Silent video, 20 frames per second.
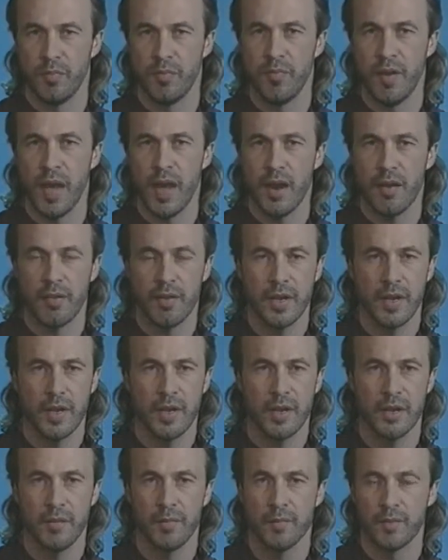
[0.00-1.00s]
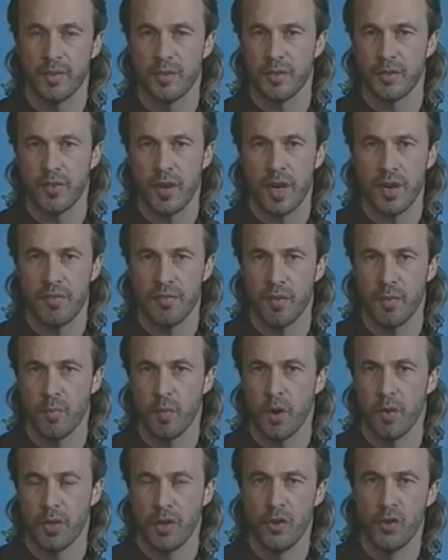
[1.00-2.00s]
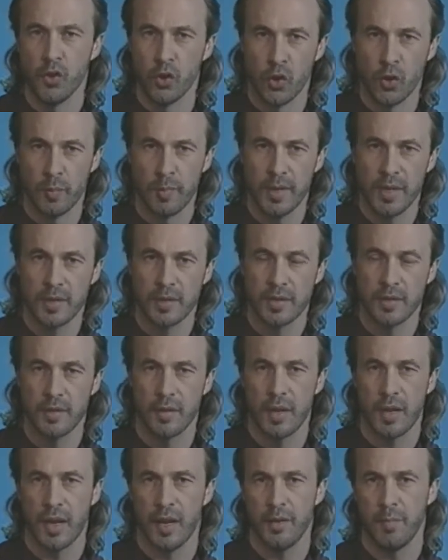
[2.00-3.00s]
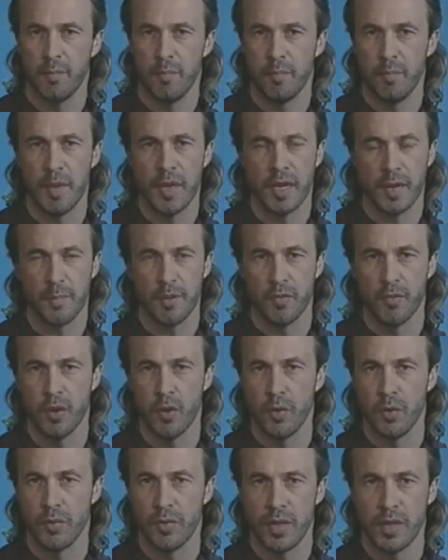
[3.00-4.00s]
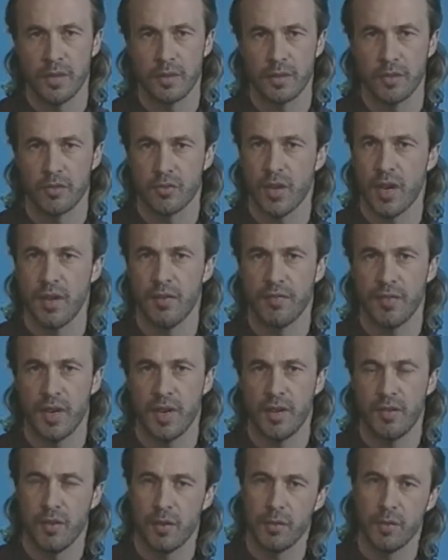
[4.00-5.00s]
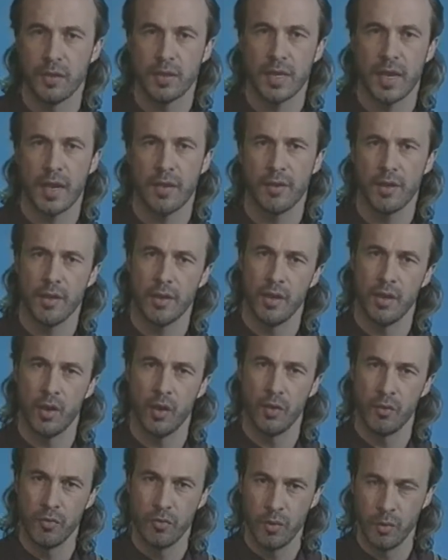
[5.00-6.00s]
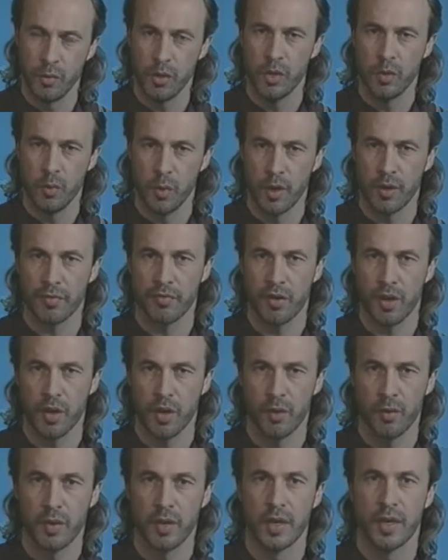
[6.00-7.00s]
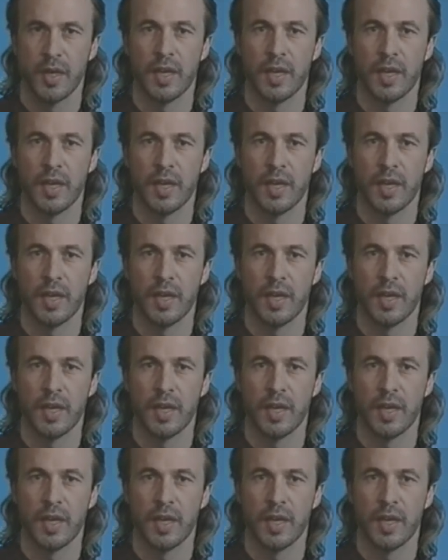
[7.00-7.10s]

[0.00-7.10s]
vary and stray from what the norm is, and make up your own things and try and find your own sound in the own route you want to follow,